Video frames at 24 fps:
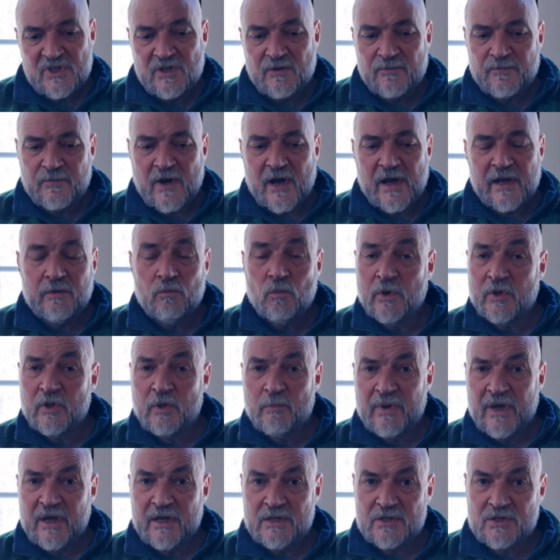define where
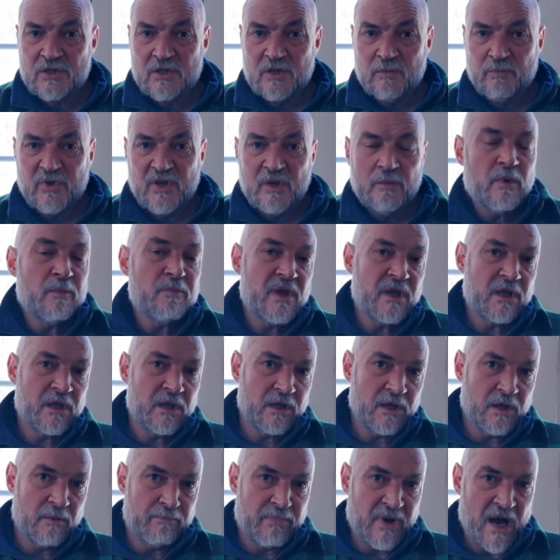the bed is going to be by
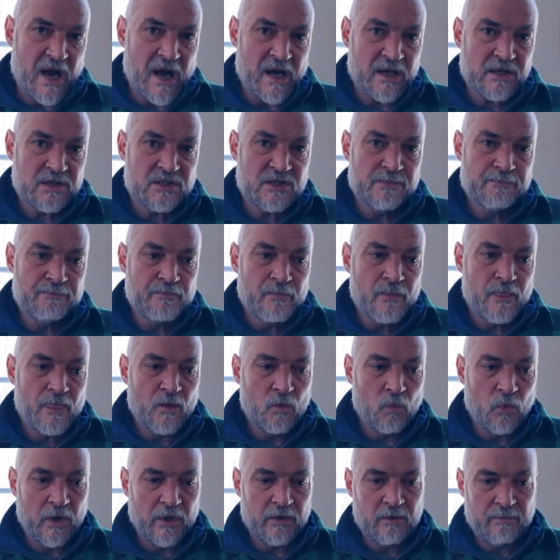making a box
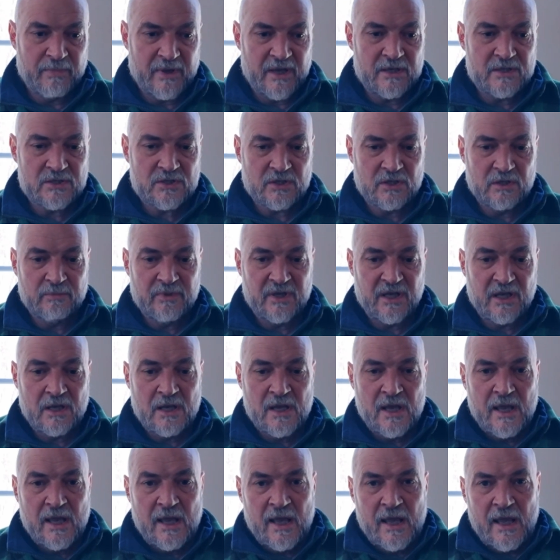where the bed is going to
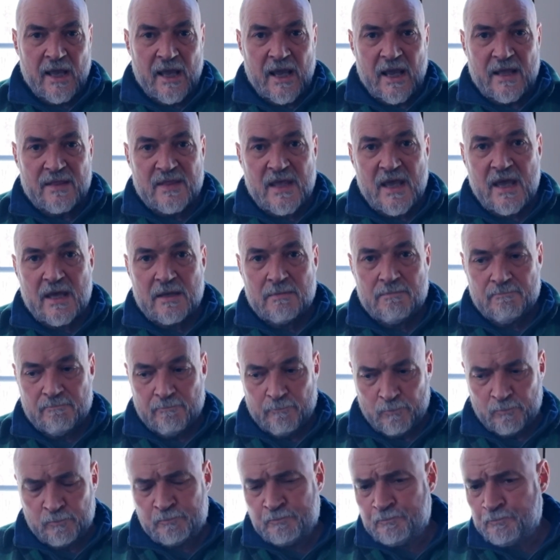be. And then
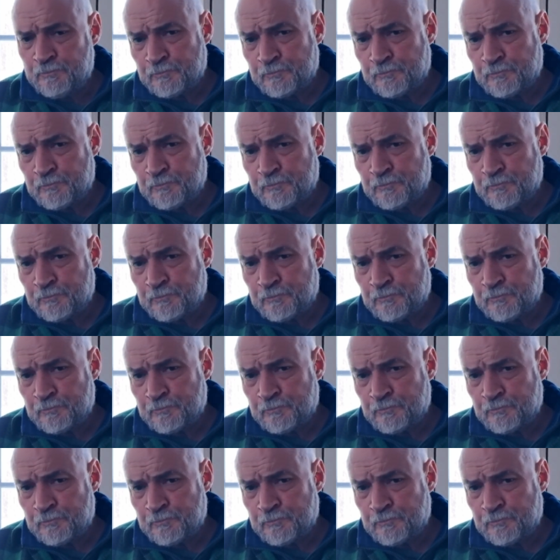